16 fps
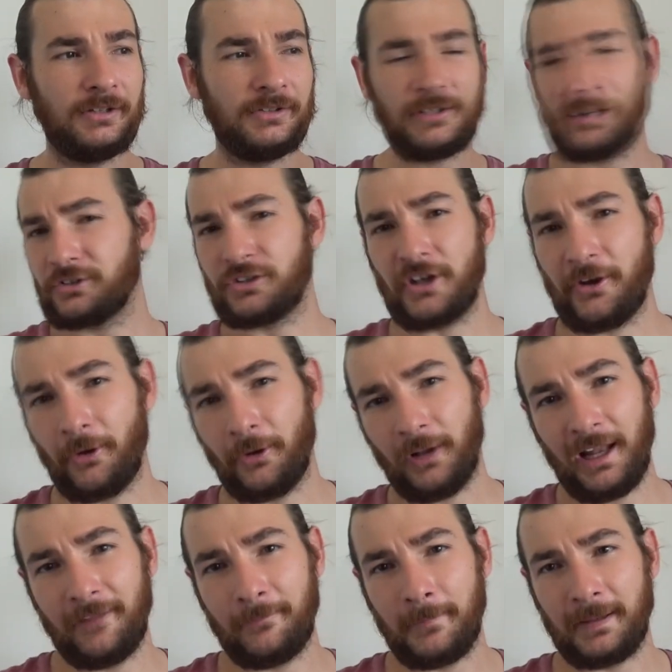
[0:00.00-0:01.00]
Does she not
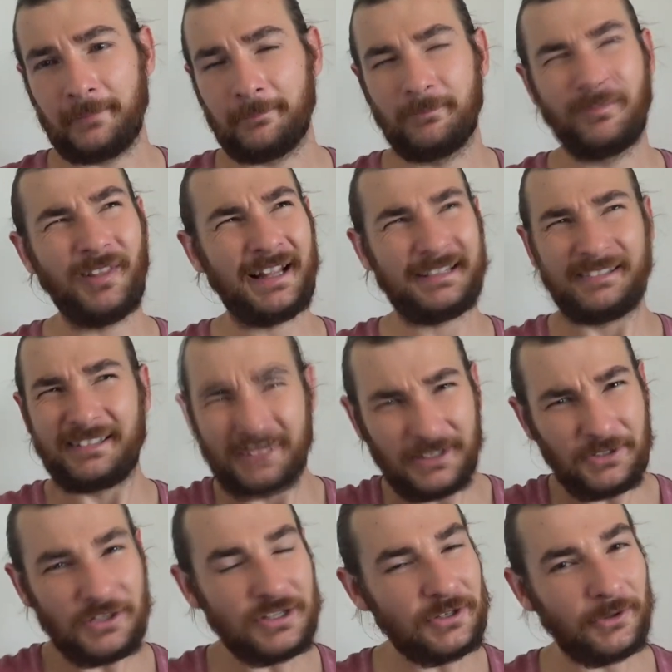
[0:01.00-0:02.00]
love me? Like,
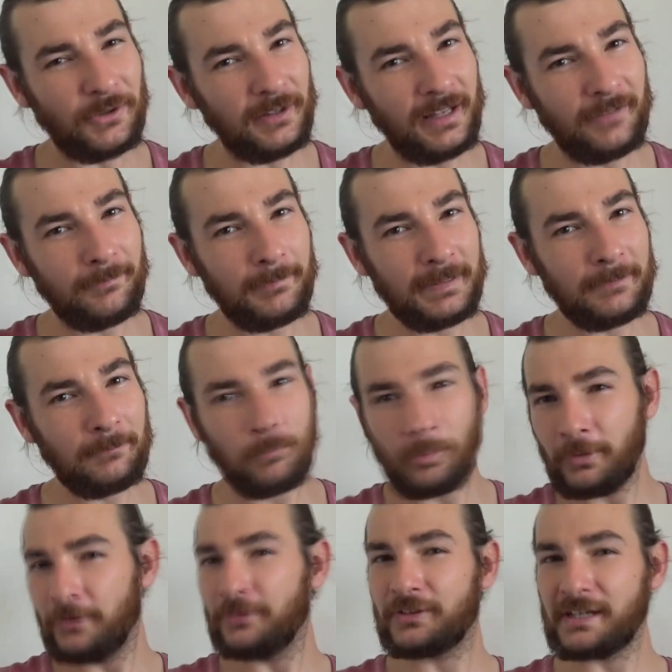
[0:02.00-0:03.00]
does she not love me?
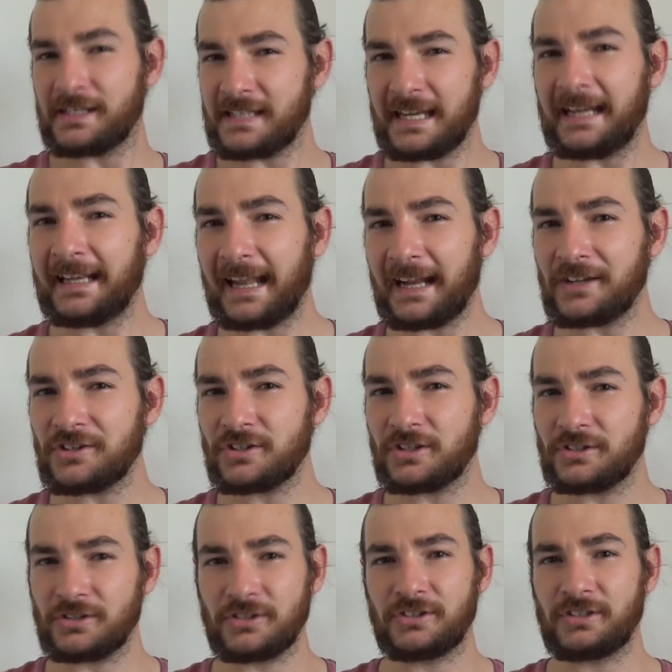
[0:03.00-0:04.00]
Wouldn't a teenager
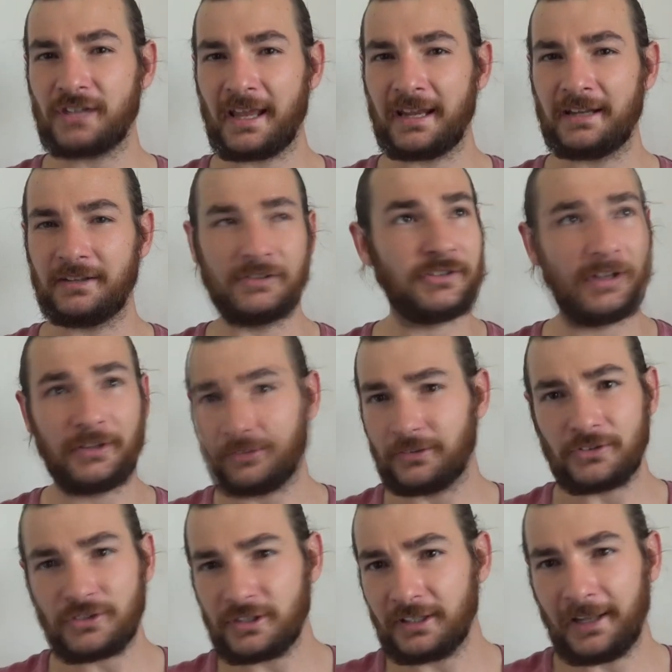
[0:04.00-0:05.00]
just say,
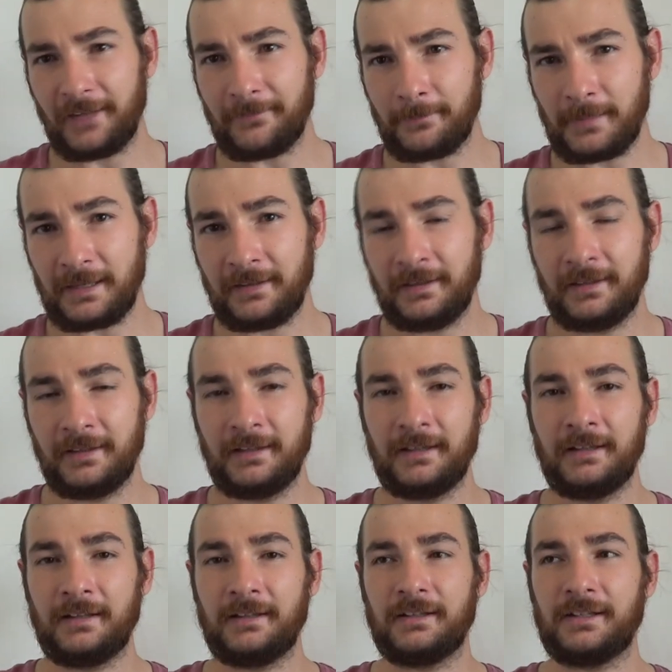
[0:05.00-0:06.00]
Doesn't she love me?
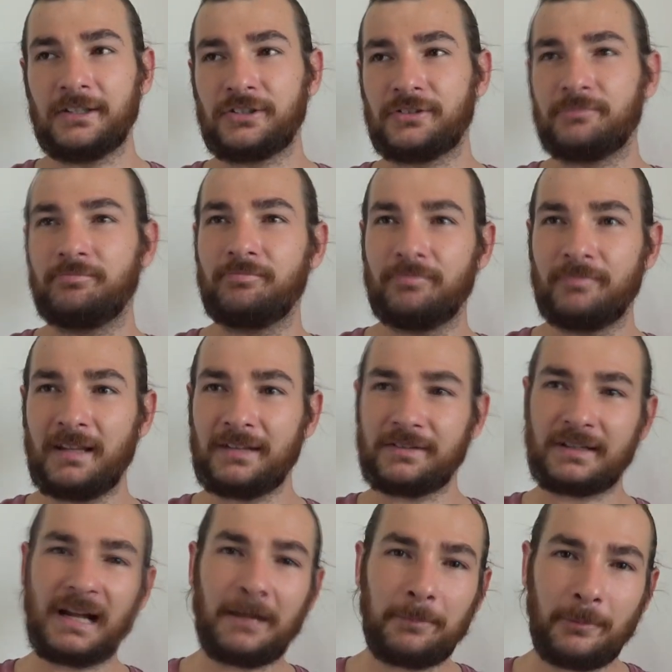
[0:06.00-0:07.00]
Is there's a
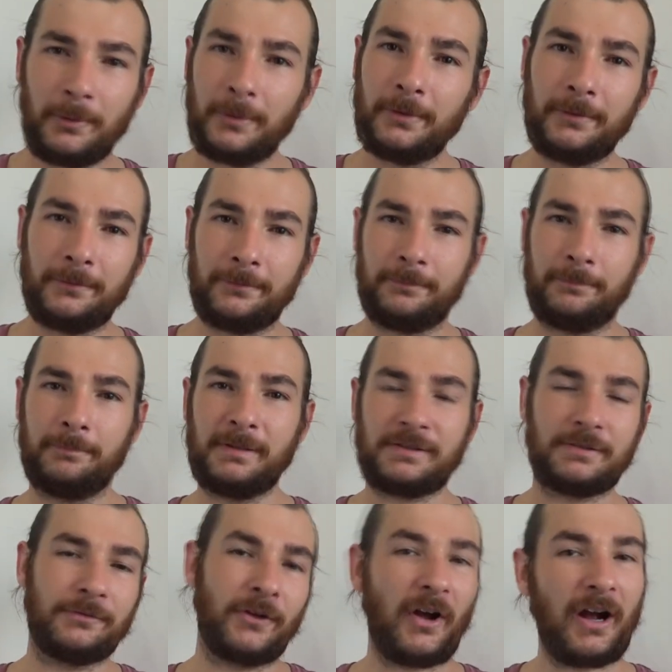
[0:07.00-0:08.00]
couple of
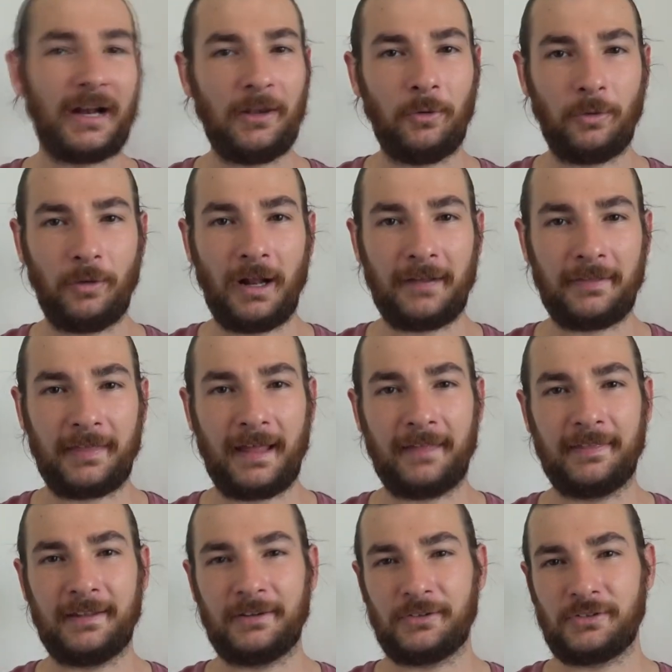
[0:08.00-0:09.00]
bits of dialogue like
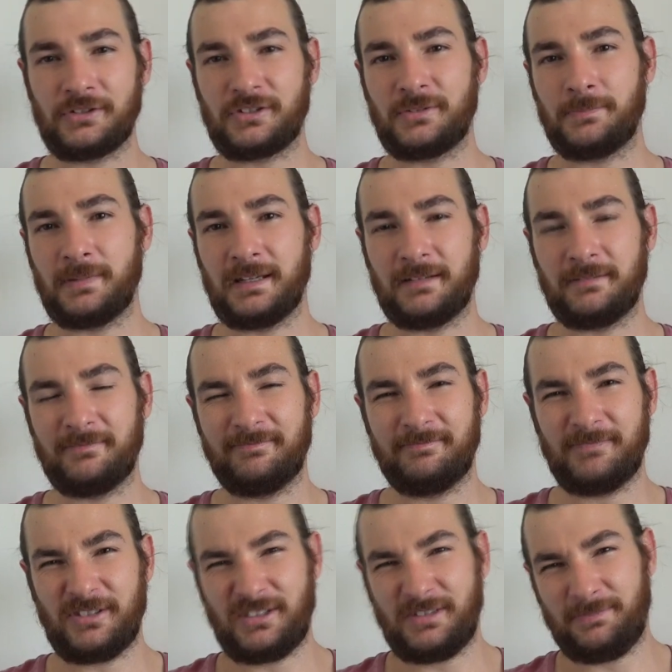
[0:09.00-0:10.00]
that that are just a bit
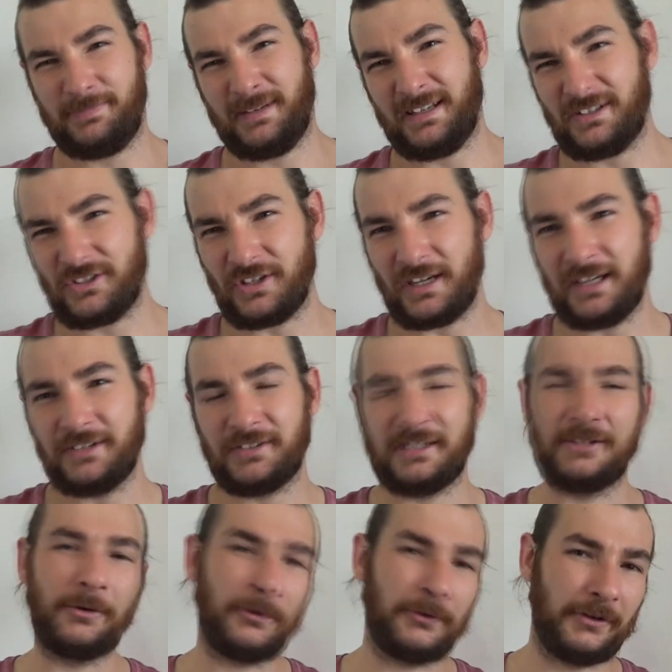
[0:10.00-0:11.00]
just a bit cheesy
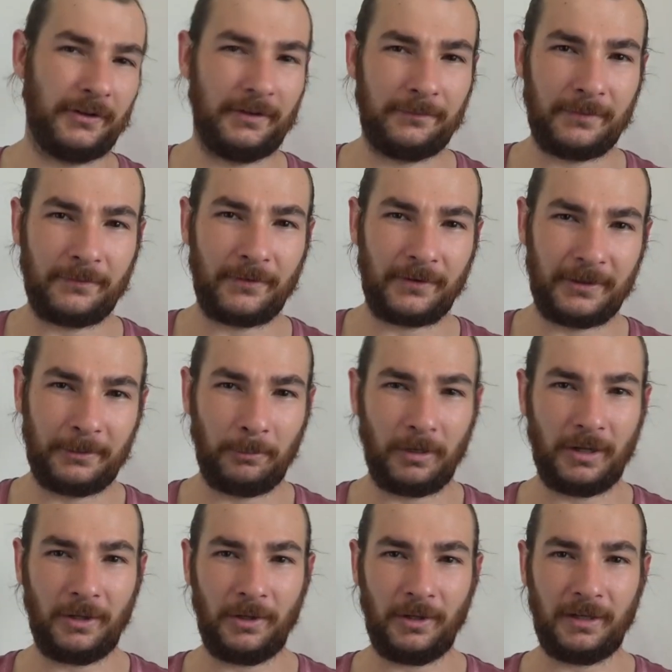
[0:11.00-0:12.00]
and not delivered very
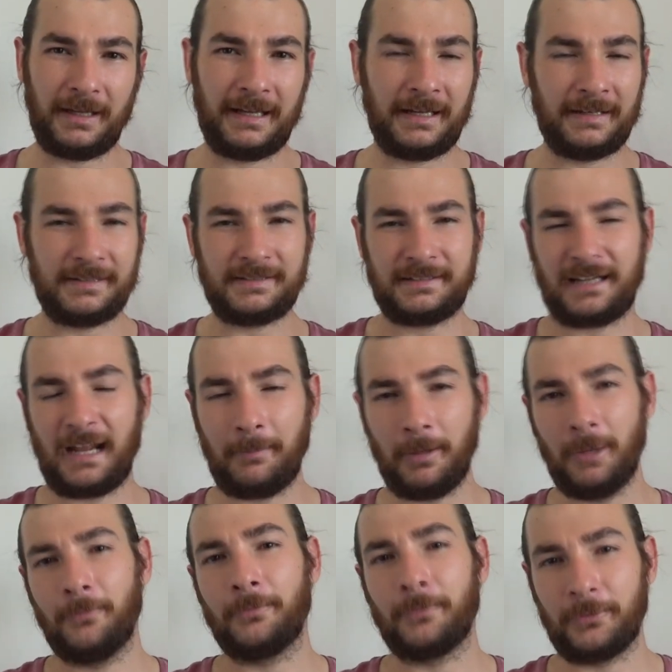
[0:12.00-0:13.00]
well and come
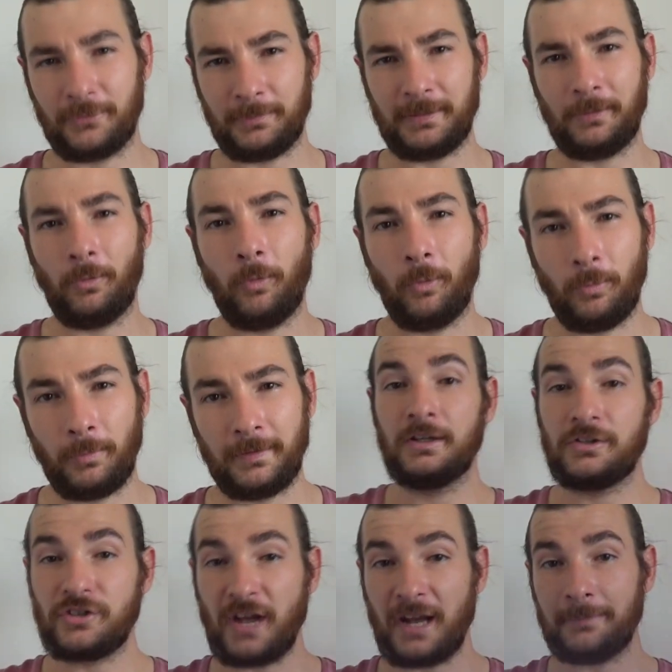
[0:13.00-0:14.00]
over as a bit awkward.
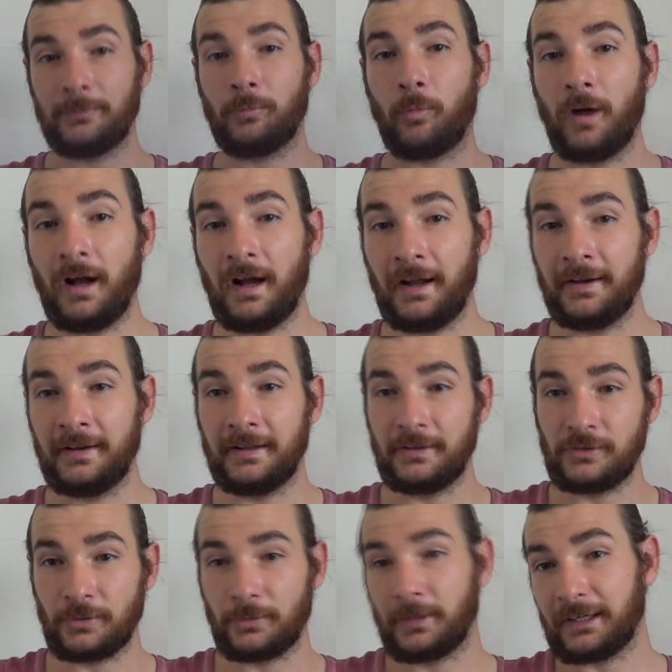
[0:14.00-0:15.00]
James Wan
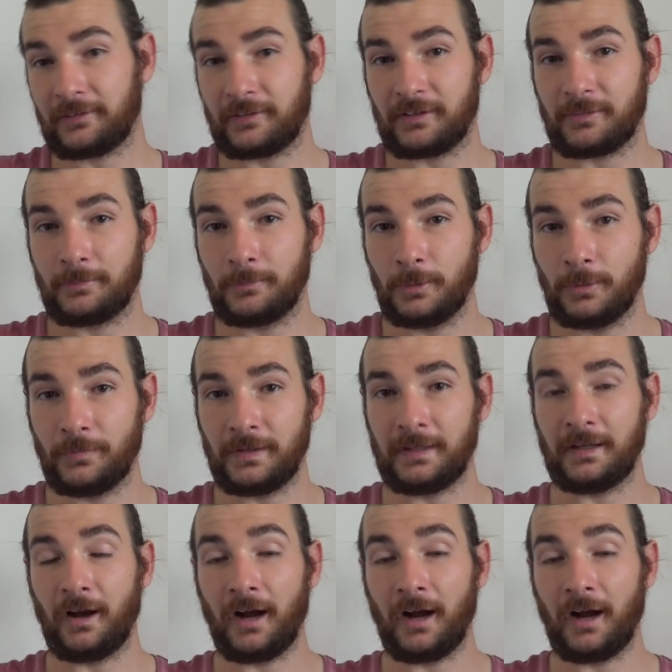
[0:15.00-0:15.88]
directs this movie.